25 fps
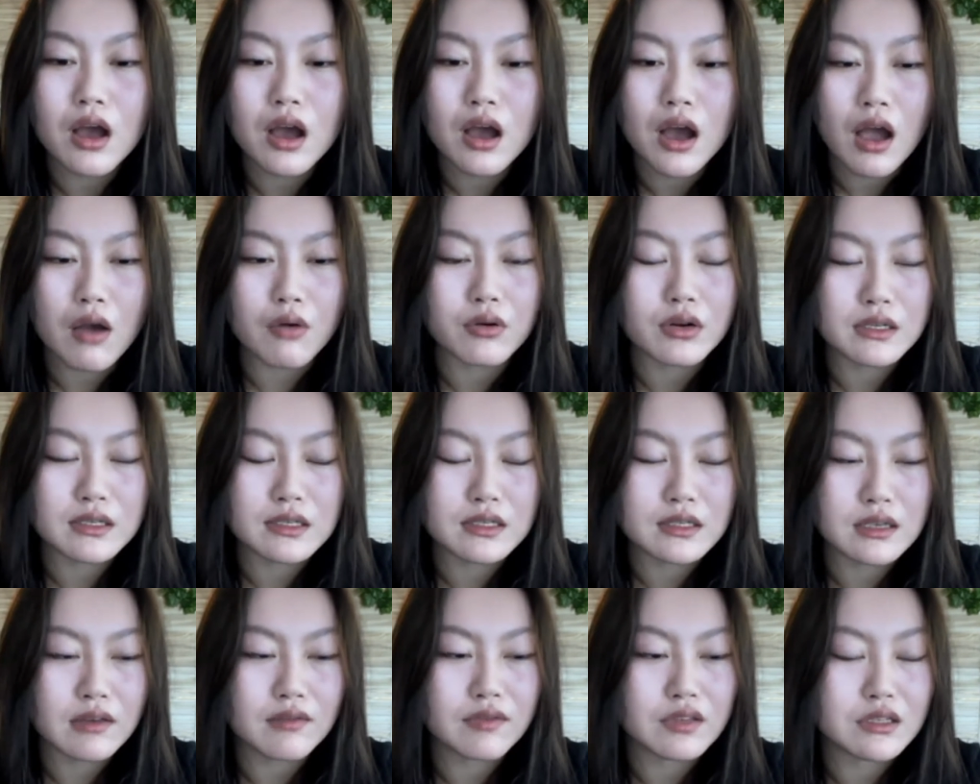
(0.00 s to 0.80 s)
I want to
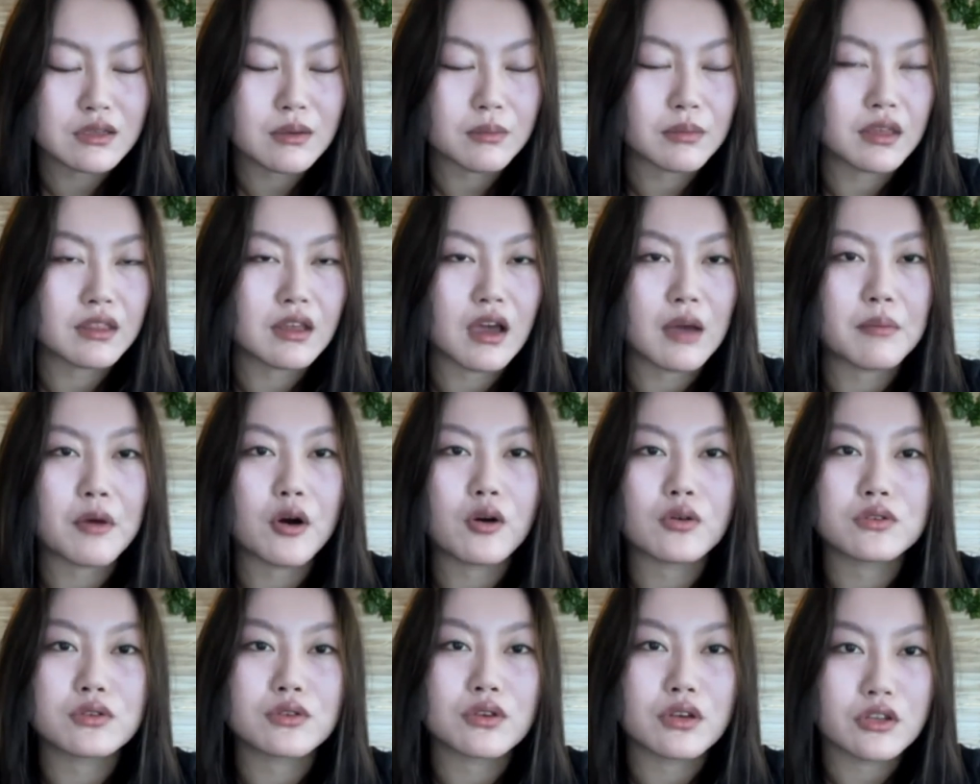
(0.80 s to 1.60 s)
see if it's something that I'm
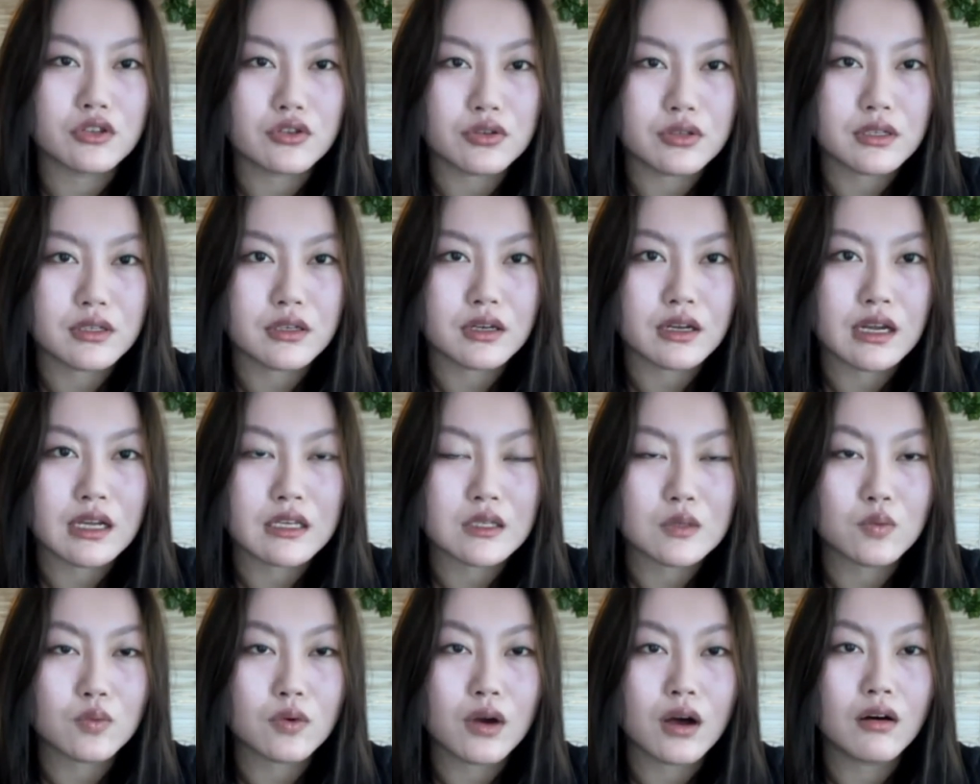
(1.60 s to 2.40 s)
also interested in
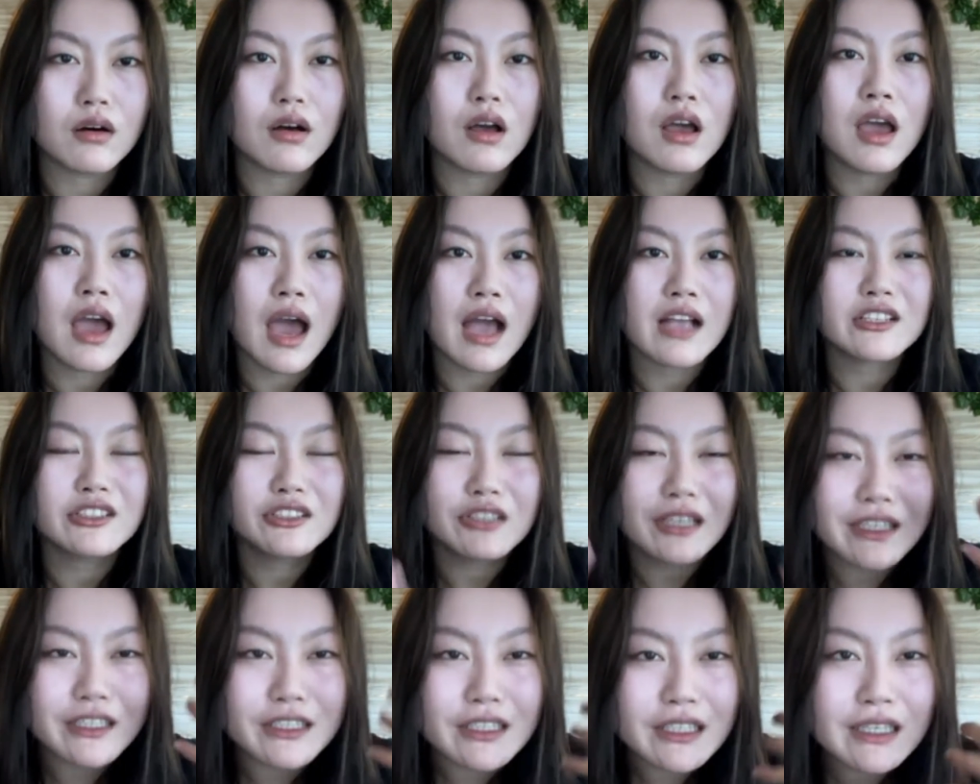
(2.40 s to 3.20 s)
as well. And just
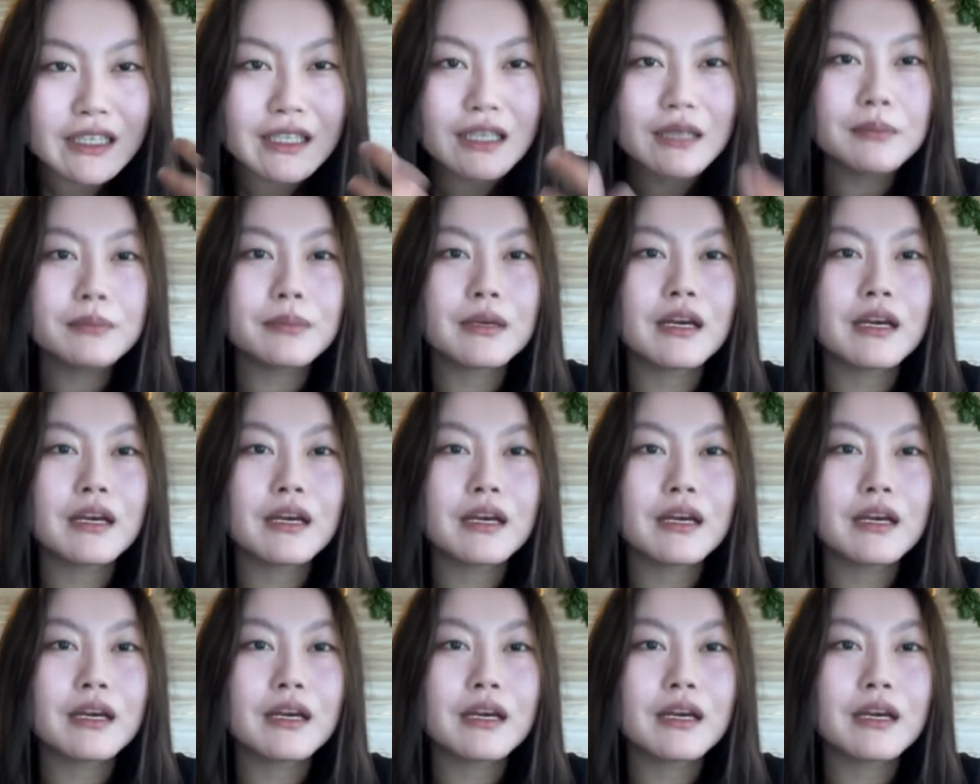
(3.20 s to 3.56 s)
like keep